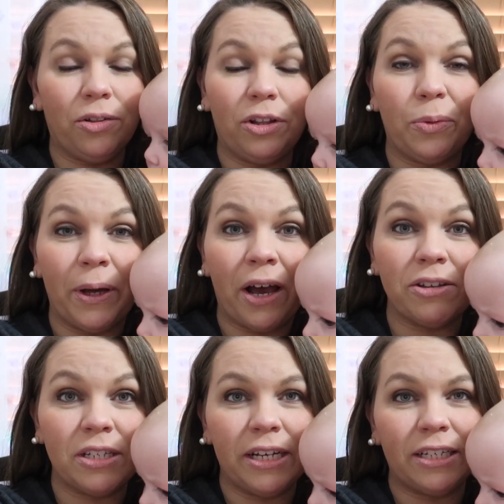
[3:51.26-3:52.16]
in a little bit.
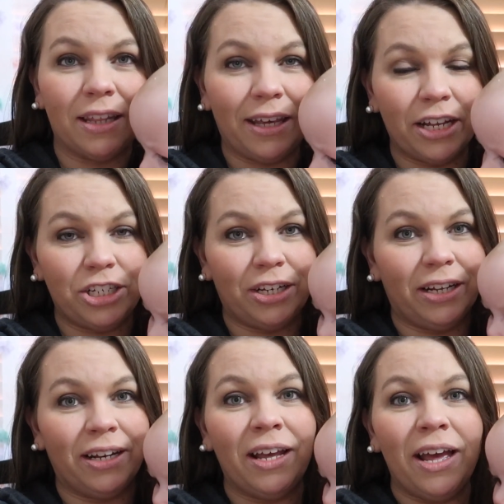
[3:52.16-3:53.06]
I'll sneak into the kitchen
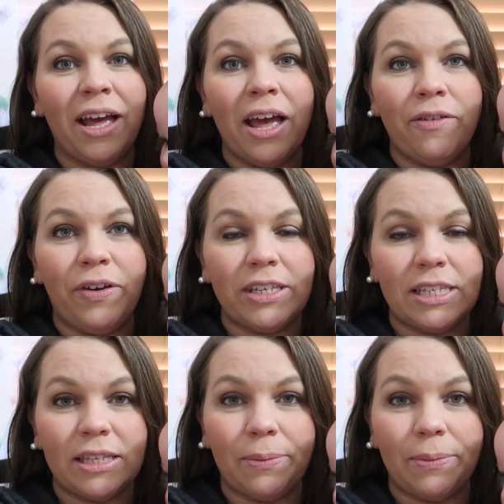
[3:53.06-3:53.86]
and fix us